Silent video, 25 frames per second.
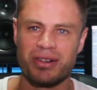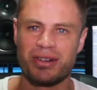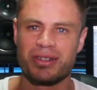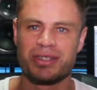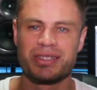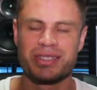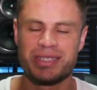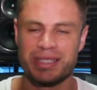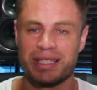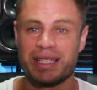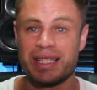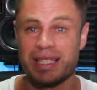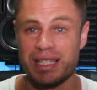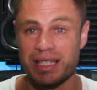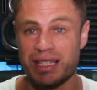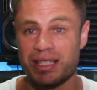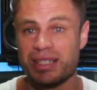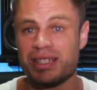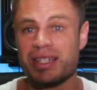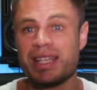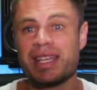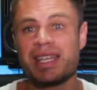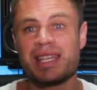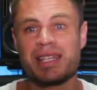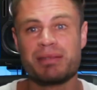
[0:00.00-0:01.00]
honestly,
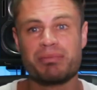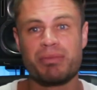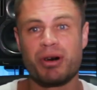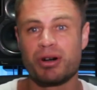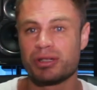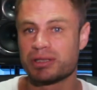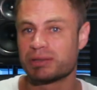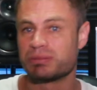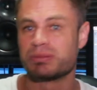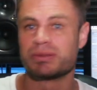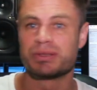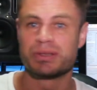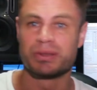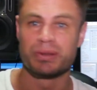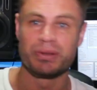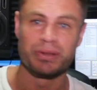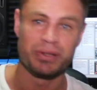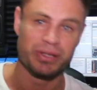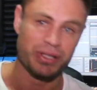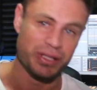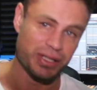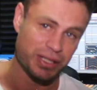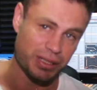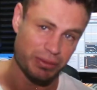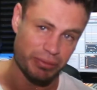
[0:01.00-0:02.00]
you need multiple
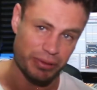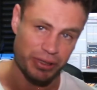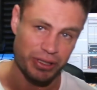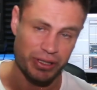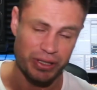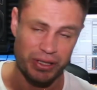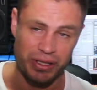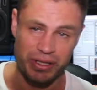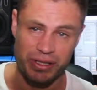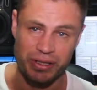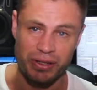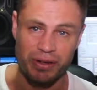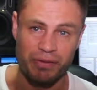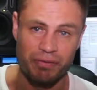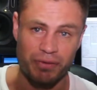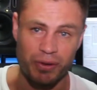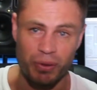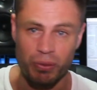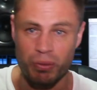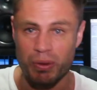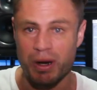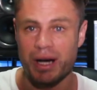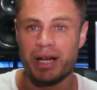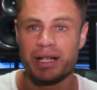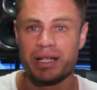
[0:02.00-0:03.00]
sources to produce on,
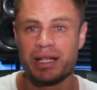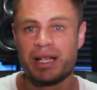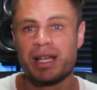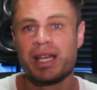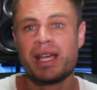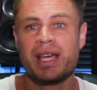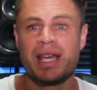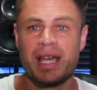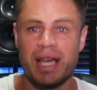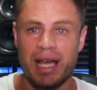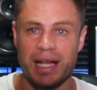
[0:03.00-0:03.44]
for one.